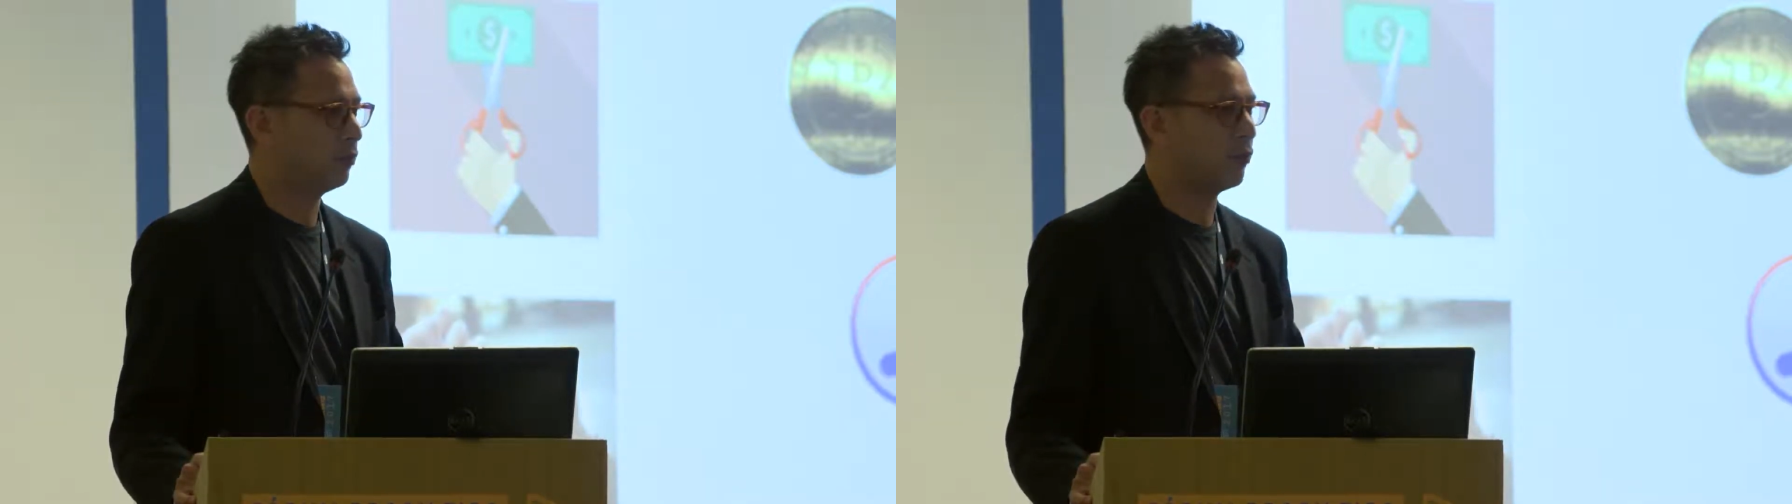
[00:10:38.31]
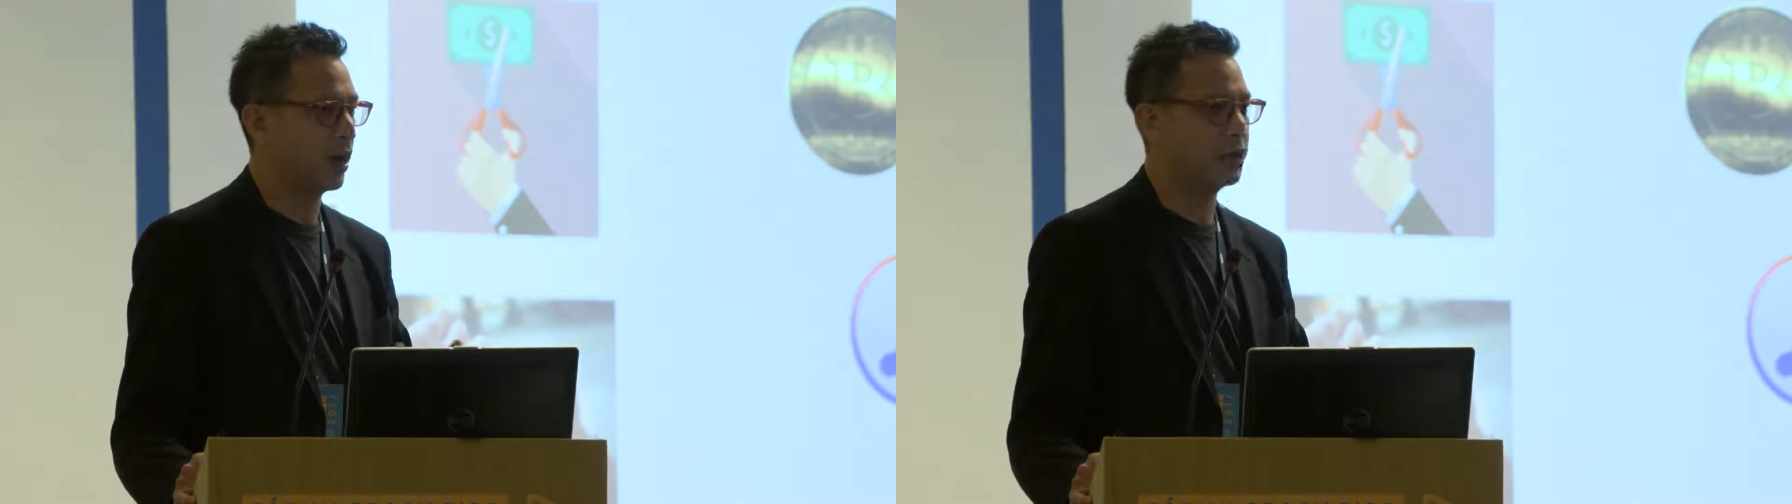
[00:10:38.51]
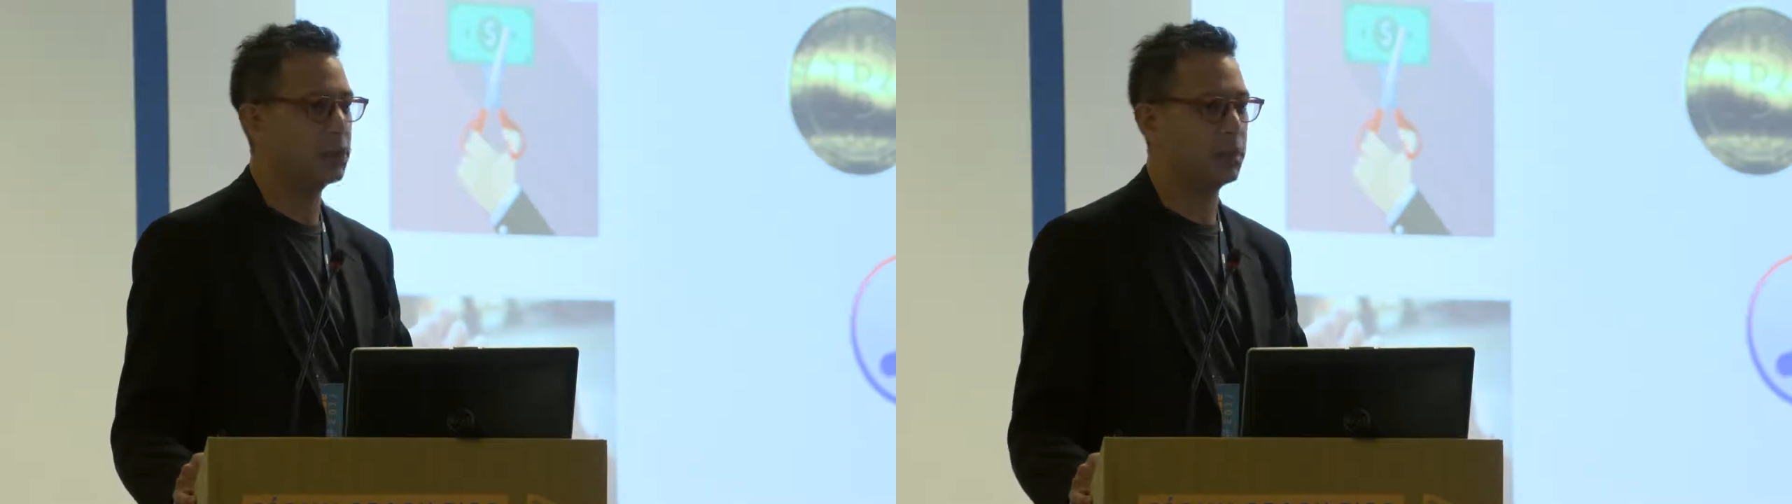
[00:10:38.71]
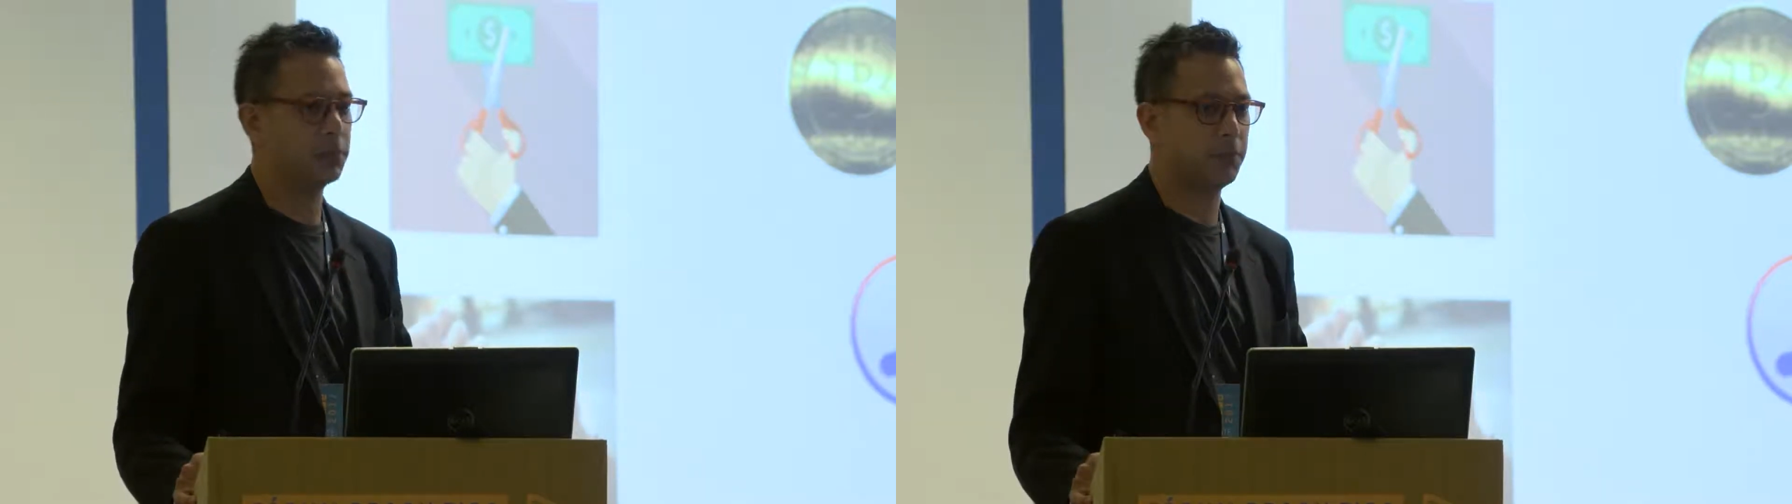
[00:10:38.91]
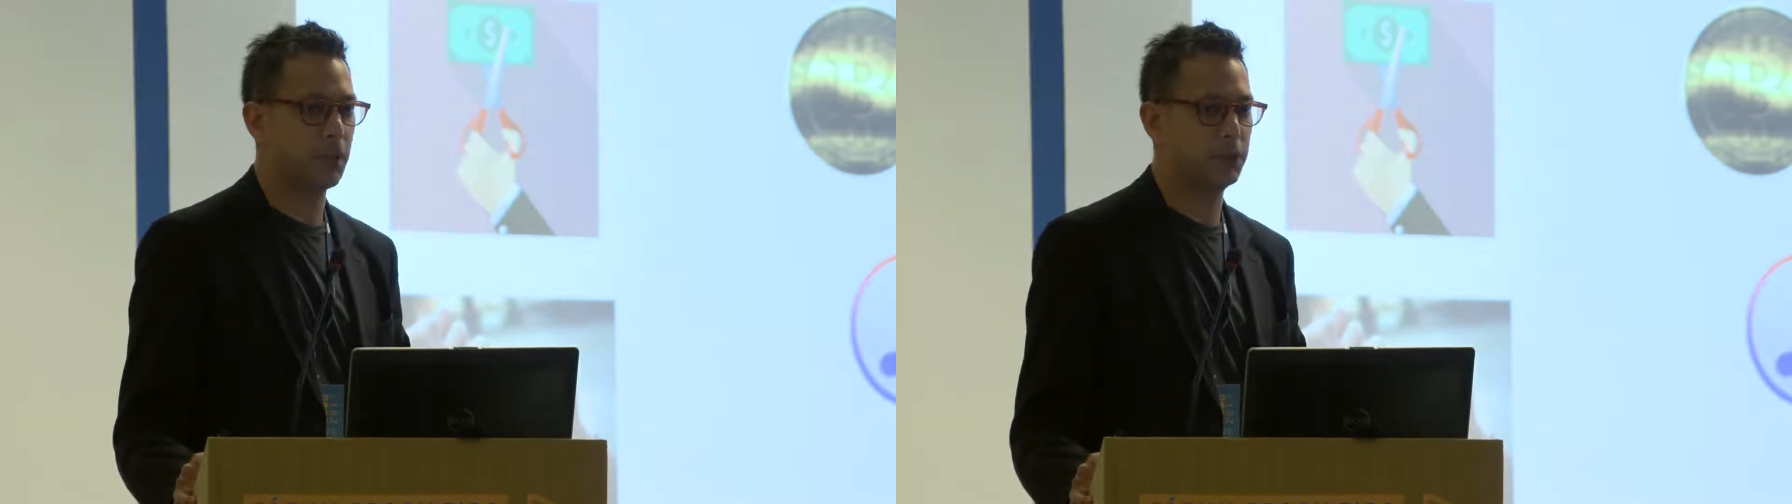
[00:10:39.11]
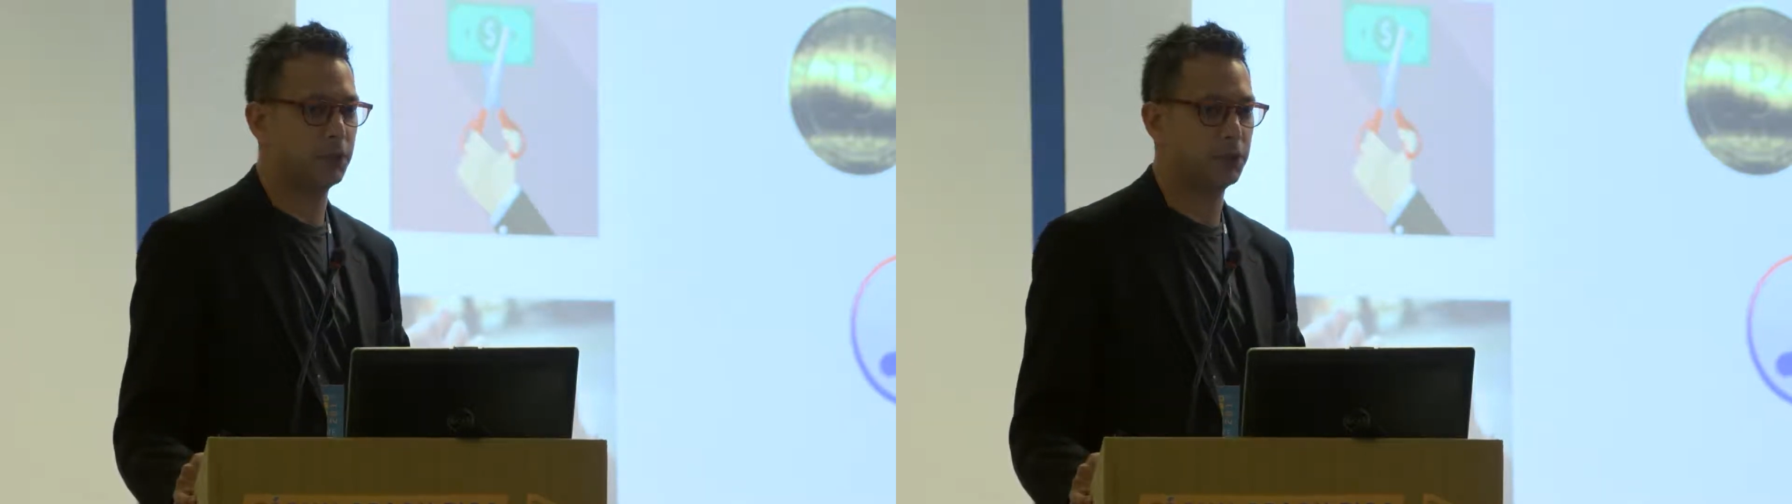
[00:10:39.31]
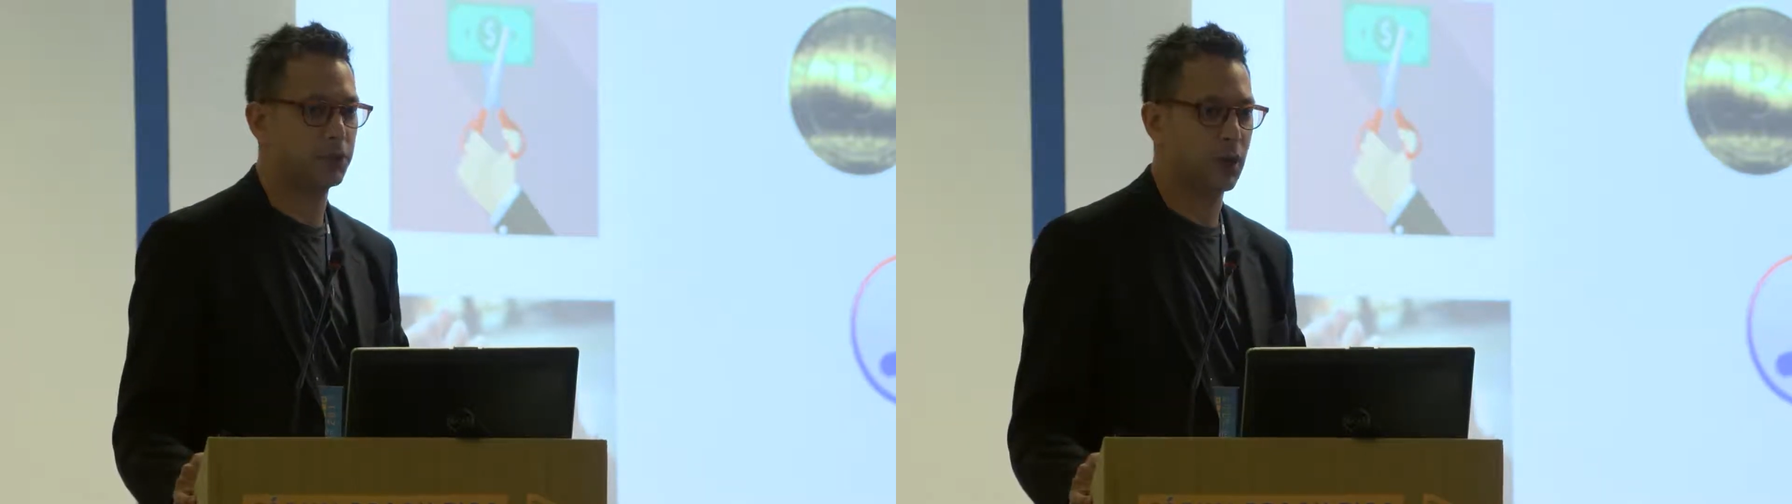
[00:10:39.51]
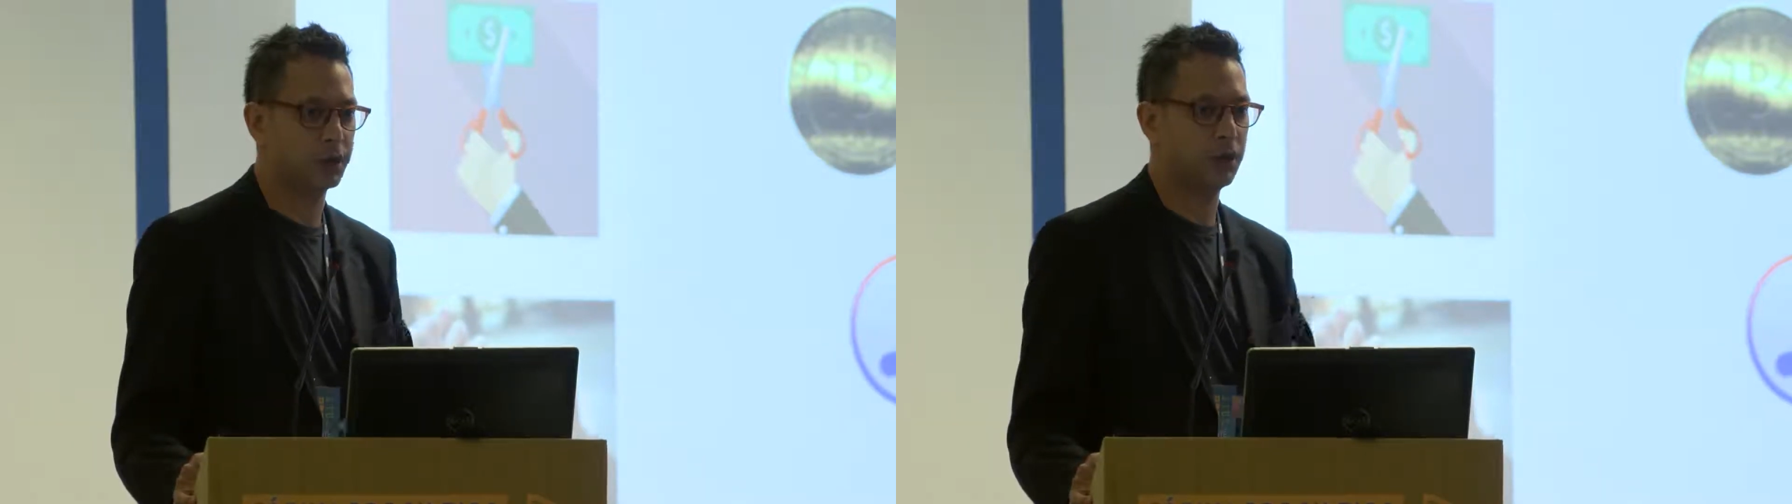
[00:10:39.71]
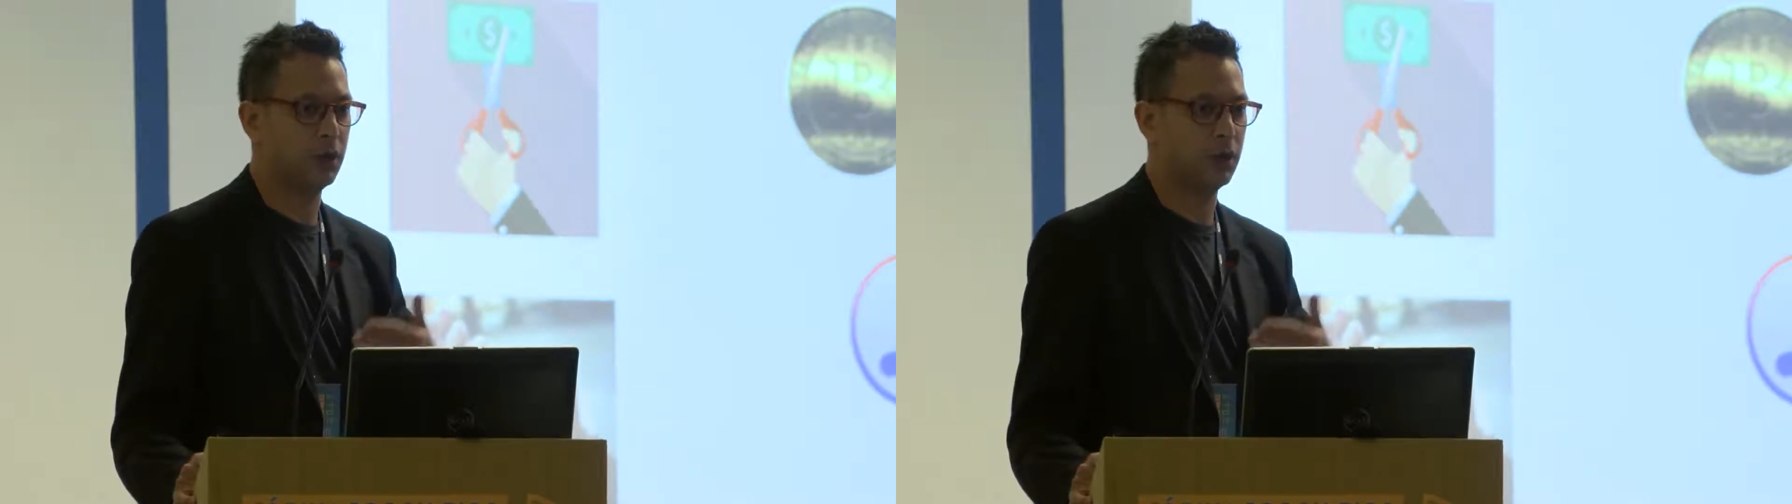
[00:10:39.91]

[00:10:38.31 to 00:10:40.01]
relationships are based on trust,